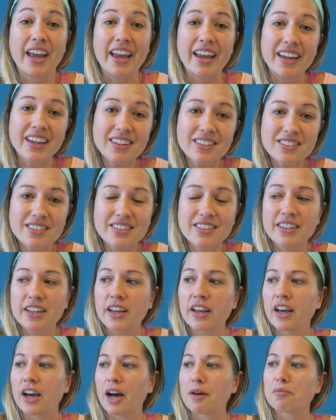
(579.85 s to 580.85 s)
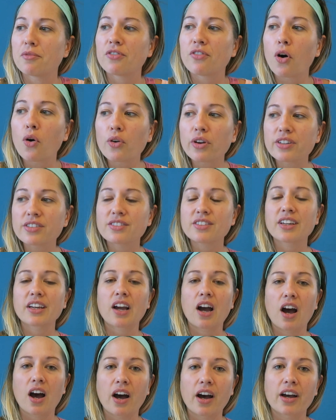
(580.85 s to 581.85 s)
ate,
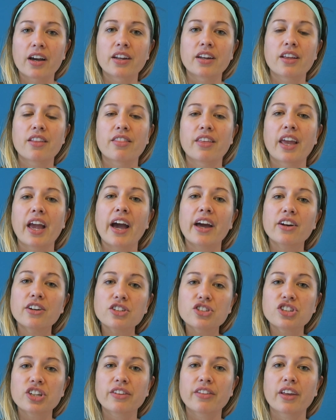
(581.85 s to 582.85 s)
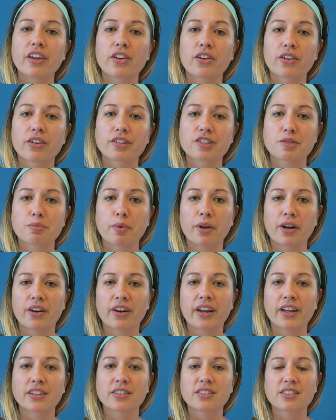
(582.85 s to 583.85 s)
focusing on the energy that you're
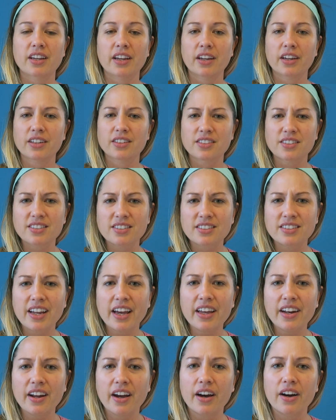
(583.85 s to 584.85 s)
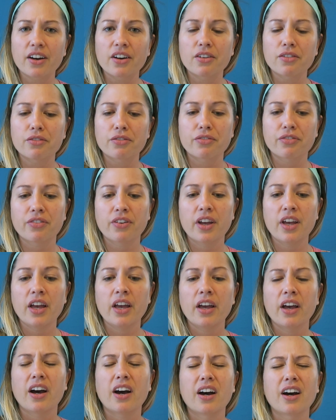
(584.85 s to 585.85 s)
experiencing instead of,
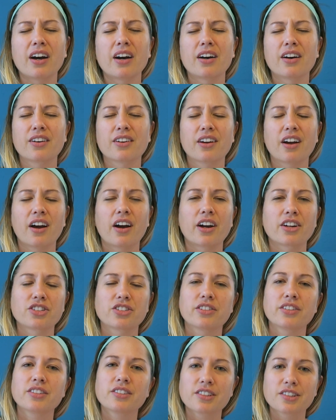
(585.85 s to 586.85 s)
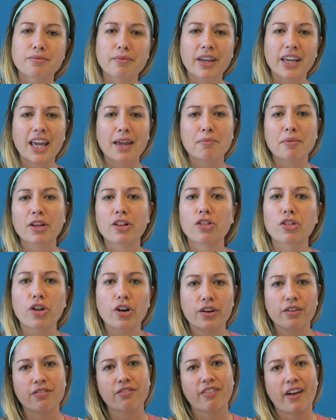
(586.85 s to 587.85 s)
oh gosh, this is making me
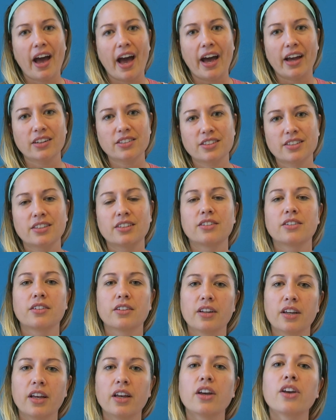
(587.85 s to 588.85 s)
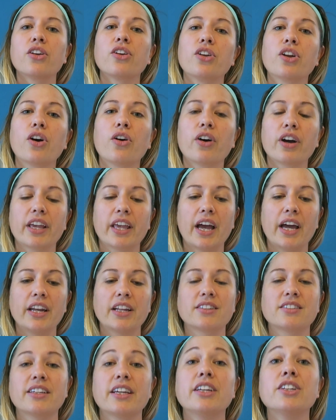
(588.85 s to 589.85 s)
look fat. You know,
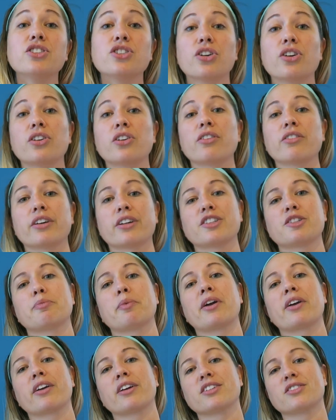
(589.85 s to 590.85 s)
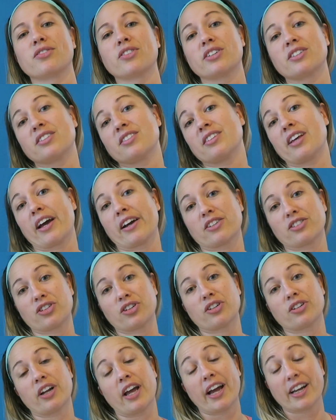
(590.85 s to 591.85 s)
again, it's internal experience versus
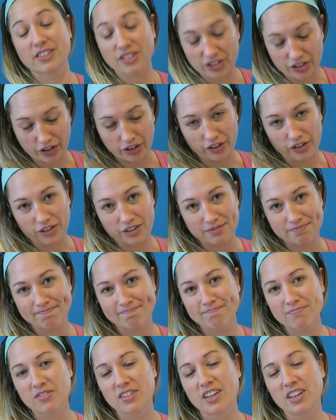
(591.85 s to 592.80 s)
external.